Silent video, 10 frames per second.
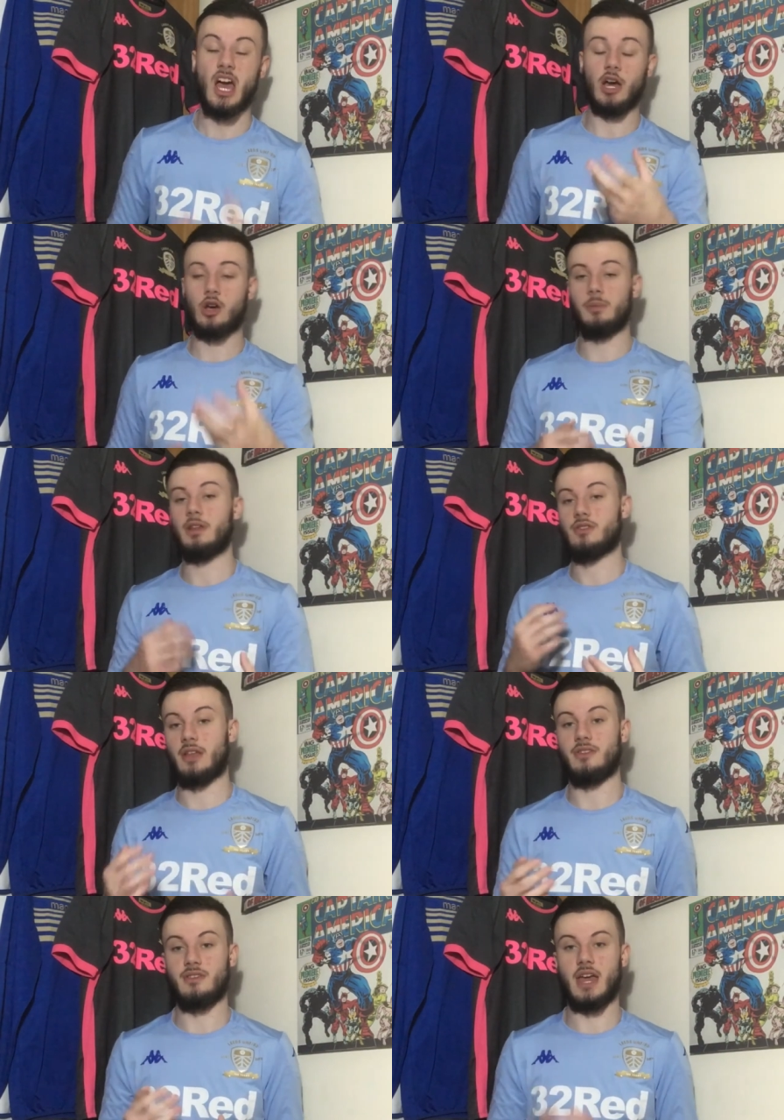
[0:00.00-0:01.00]
a couple of
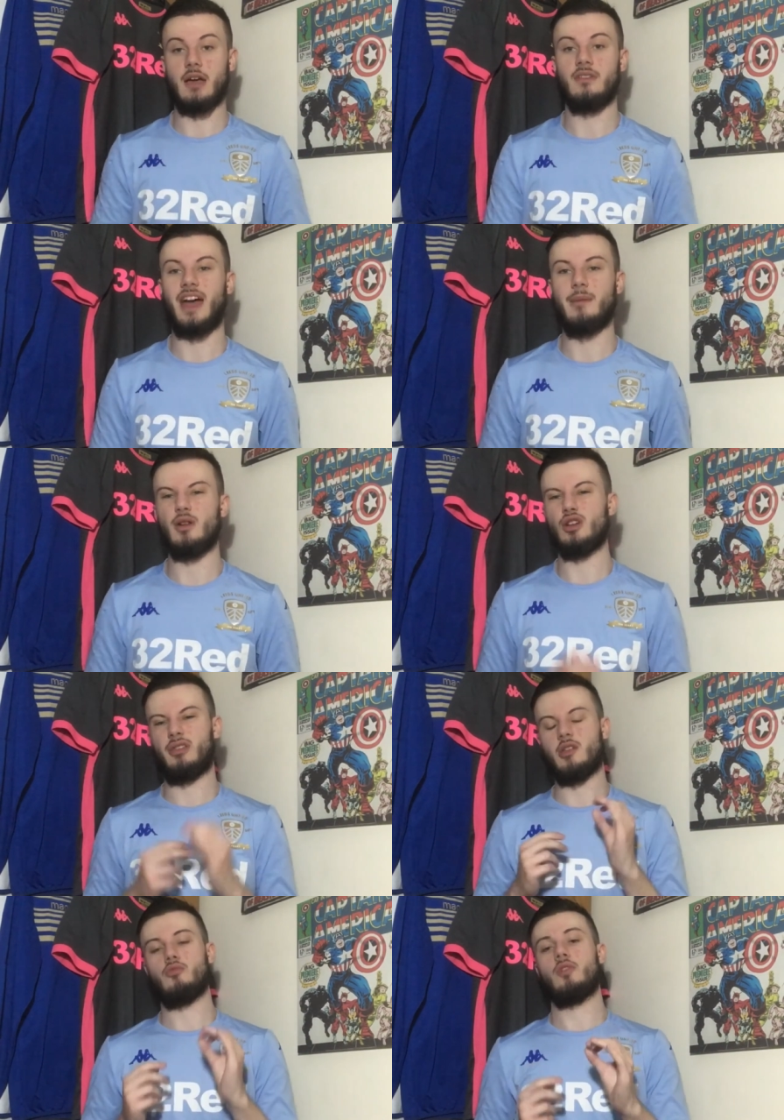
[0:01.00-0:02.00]
chances here and there, but
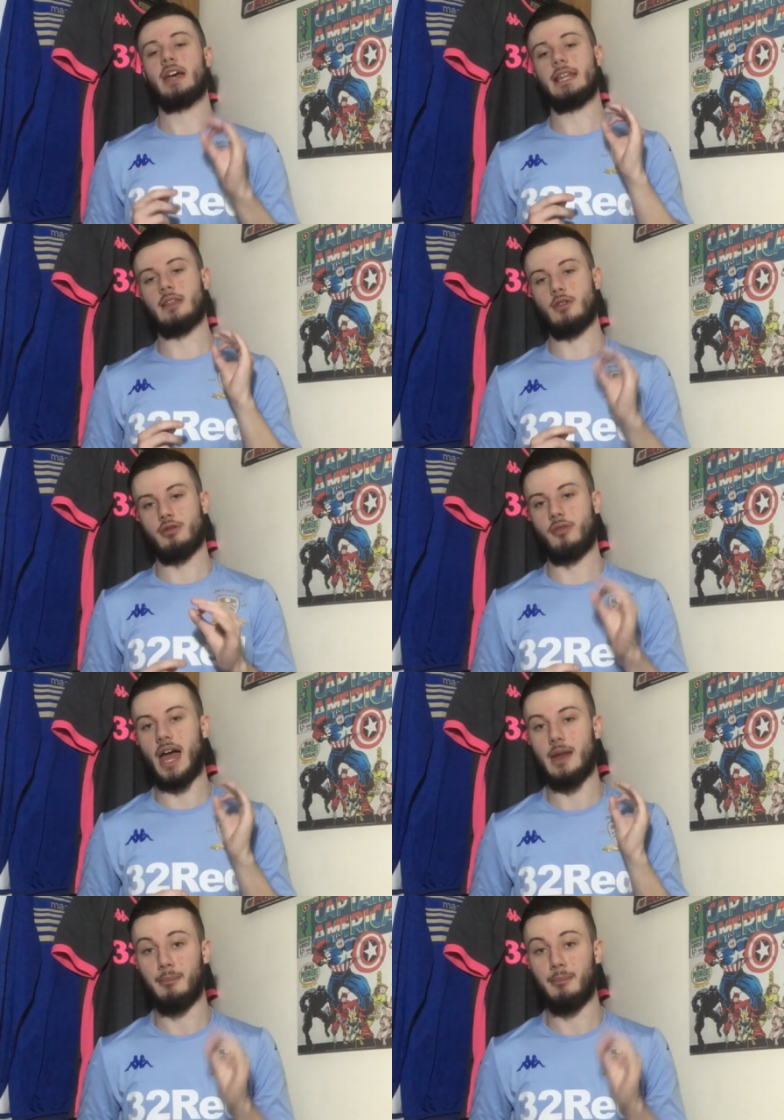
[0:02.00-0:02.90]
nothing really to threaten